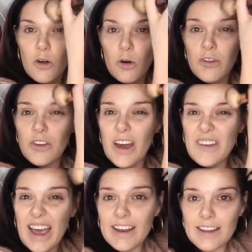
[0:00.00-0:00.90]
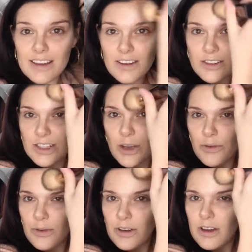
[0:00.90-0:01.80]
or if you have acne
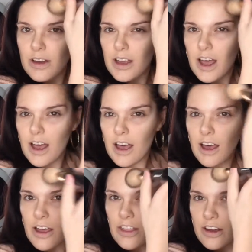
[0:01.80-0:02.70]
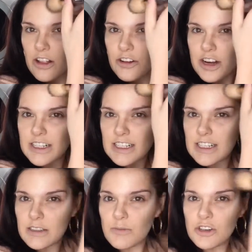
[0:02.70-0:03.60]
also, the color correcting
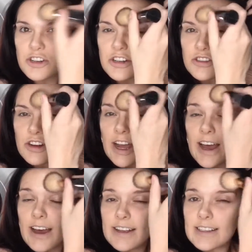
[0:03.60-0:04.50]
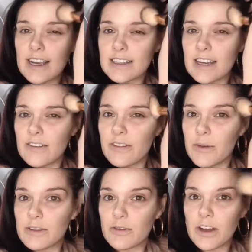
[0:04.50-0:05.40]
tinted moisturizer has
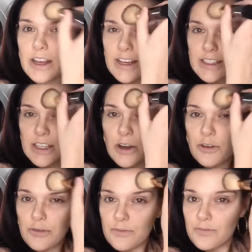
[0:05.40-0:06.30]
anti-inflammatory in it. So